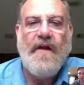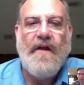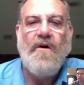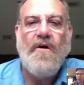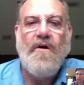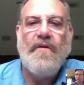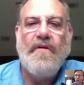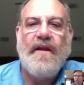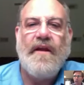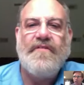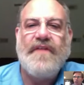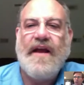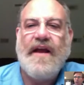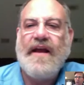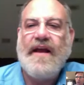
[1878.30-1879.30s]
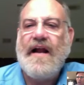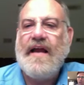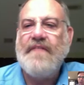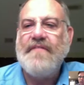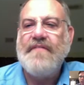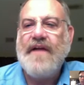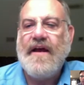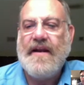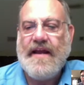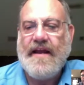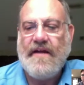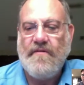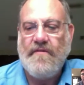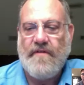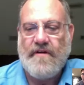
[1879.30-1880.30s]
right, hold on a second. I have got to
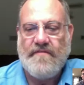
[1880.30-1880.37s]
get rid